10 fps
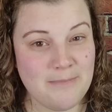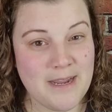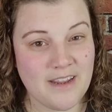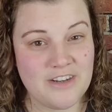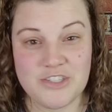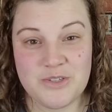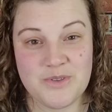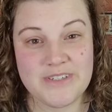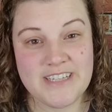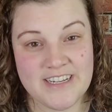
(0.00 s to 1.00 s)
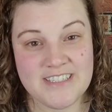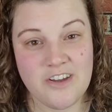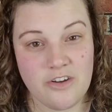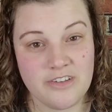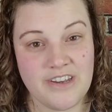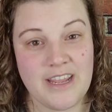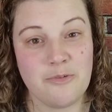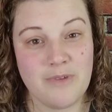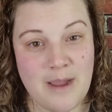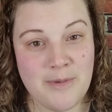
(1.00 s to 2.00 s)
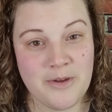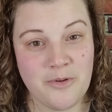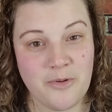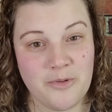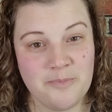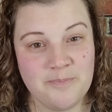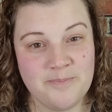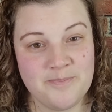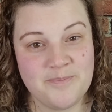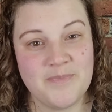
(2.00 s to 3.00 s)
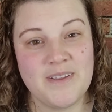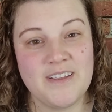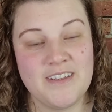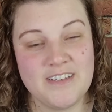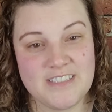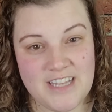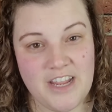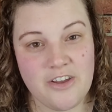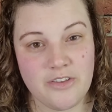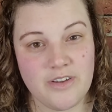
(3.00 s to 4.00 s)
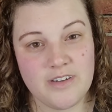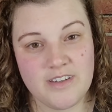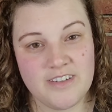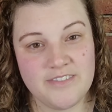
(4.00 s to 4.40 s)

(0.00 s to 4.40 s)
back into the Tess Holliday rabbit hole. Take a look.